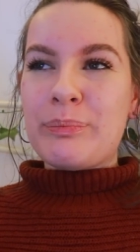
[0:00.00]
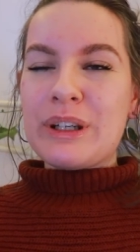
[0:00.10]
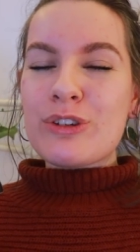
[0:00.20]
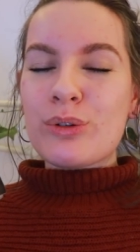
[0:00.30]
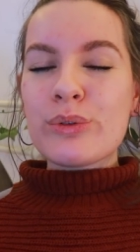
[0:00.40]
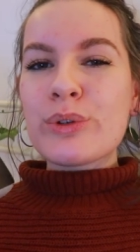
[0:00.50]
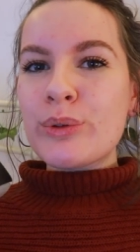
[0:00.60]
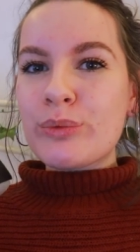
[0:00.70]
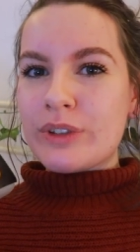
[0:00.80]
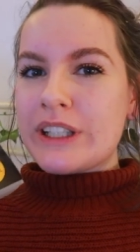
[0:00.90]
But it's
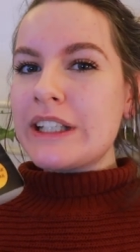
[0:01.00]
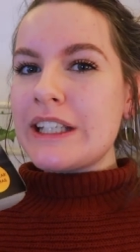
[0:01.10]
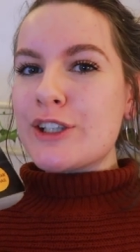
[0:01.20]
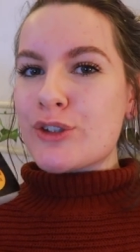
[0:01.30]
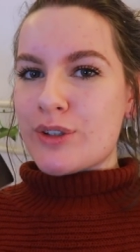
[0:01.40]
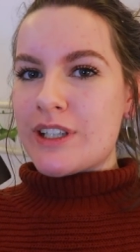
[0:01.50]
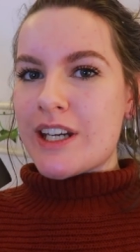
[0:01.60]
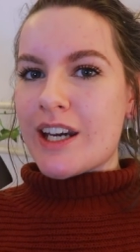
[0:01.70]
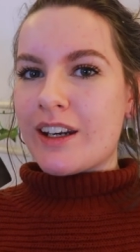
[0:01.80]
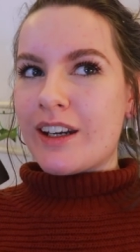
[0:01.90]
also really
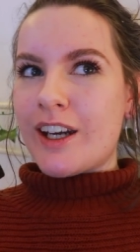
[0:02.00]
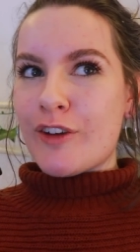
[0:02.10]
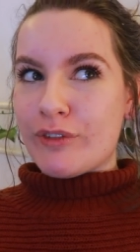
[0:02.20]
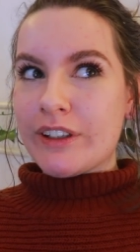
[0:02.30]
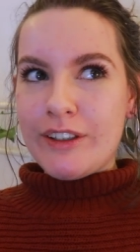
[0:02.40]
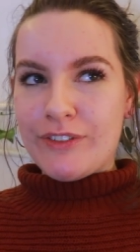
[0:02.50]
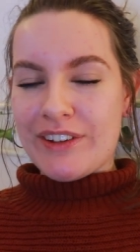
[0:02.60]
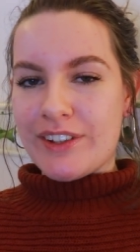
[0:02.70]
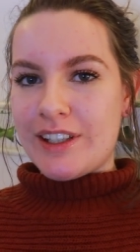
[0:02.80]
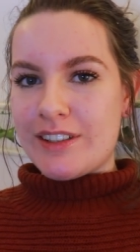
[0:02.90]
intriguing and really
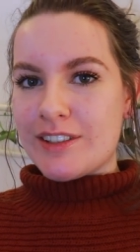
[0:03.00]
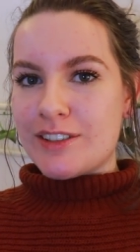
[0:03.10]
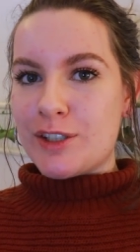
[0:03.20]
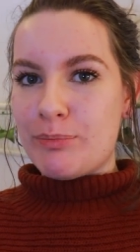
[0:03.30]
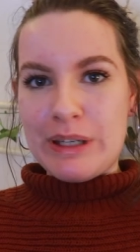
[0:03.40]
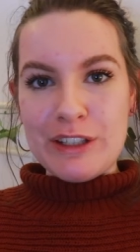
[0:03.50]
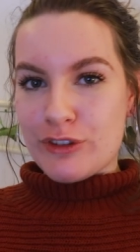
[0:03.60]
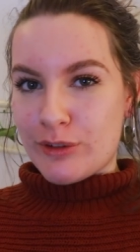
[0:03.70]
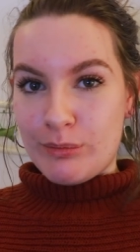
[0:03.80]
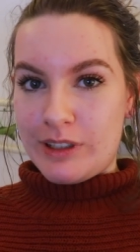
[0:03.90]
fascinating to be in
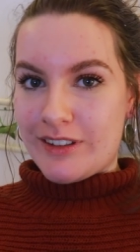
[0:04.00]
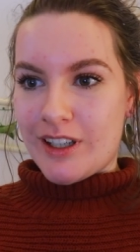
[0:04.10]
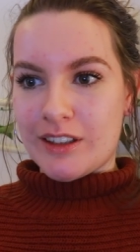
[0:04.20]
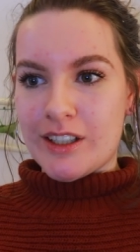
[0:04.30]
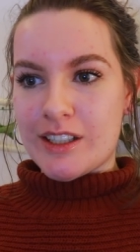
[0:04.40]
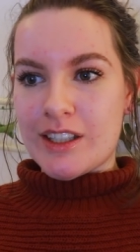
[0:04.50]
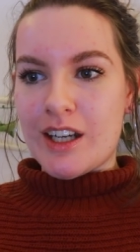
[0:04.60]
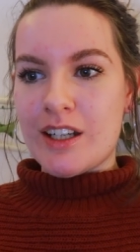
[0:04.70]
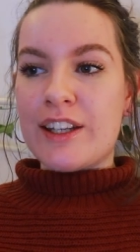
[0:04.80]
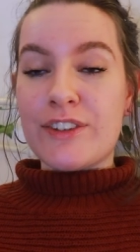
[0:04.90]
somebody's head like
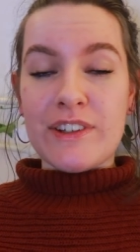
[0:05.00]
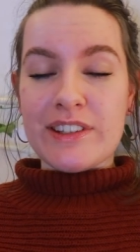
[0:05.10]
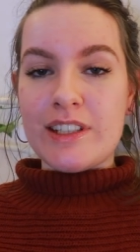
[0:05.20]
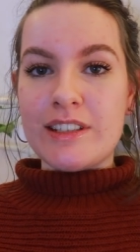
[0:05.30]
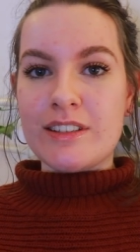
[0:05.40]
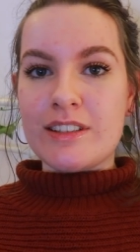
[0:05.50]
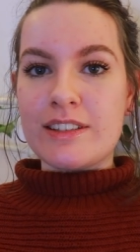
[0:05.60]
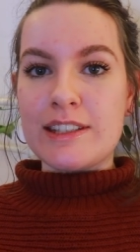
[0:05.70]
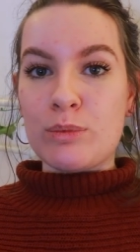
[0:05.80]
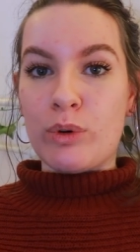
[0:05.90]
that. It's fascinating to
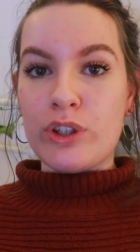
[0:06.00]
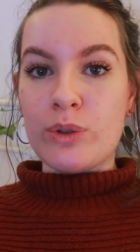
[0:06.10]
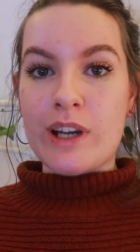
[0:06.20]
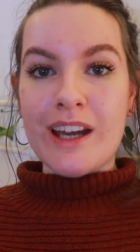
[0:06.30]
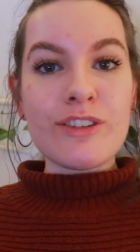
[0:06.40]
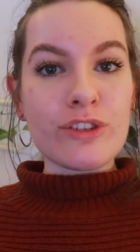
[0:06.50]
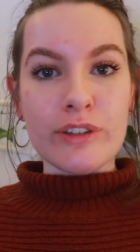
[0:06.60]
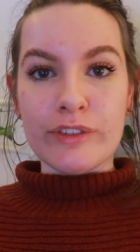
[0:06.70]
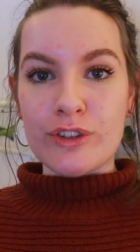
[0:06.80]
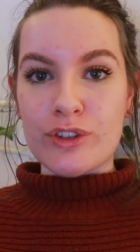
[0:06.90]
see what you can
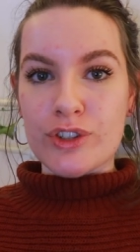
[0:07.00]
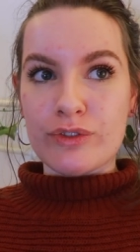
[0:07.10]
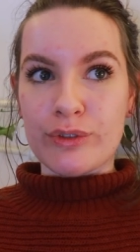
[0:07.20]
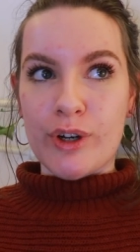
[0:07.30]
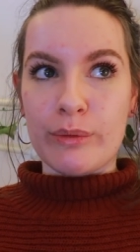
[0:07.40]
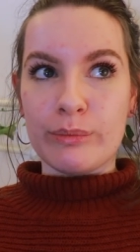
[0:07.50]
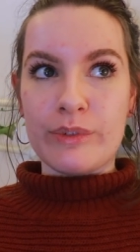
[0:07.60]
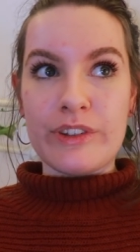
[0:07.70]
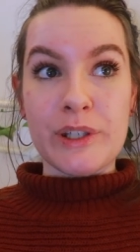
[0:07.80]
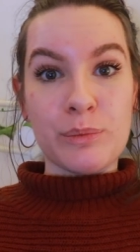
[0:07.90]
discover just
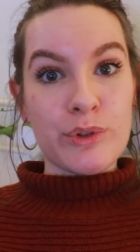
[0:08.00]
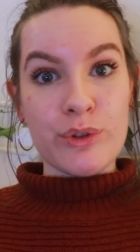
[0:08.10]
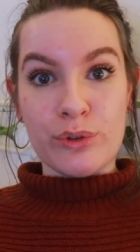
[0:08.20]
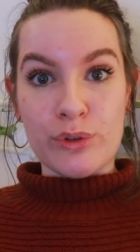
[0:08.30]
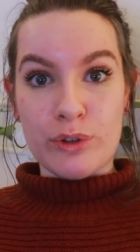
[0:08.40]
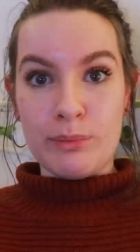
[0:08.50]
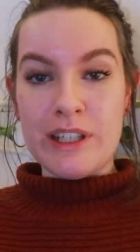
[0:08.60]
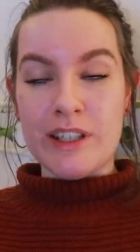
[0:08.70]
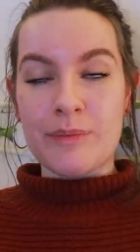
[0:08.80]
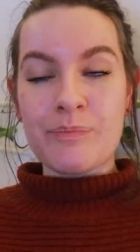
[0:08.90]
from seeing what's on social
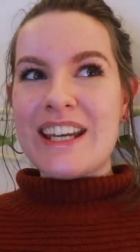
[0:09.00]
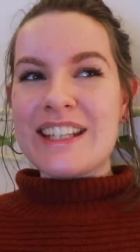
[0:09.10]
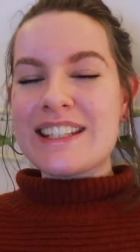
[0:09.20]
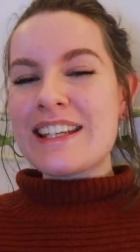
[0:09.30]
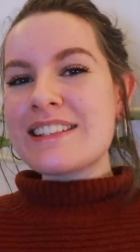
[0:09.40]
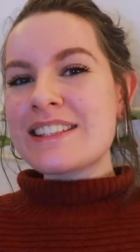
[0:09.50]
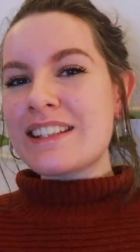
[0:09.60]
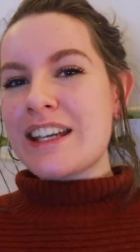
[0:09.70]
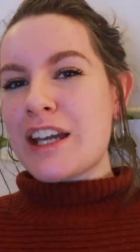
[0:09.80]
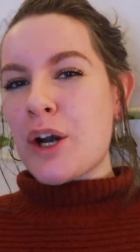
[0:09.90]
media. It is
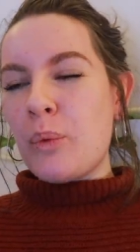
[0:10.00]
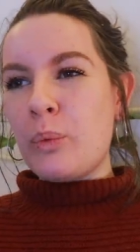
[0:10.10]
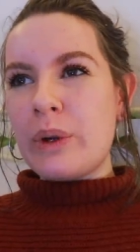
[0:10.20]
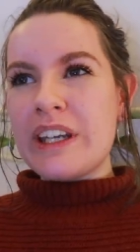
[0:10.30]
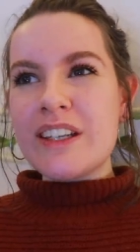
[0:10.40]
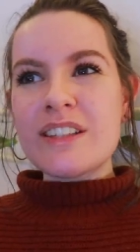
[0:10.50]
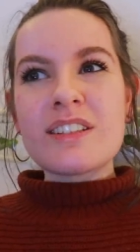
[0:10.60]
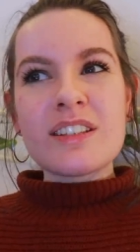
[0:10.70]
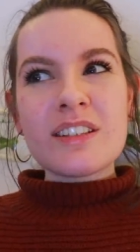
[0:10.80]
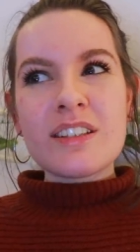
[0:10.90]
like a weird,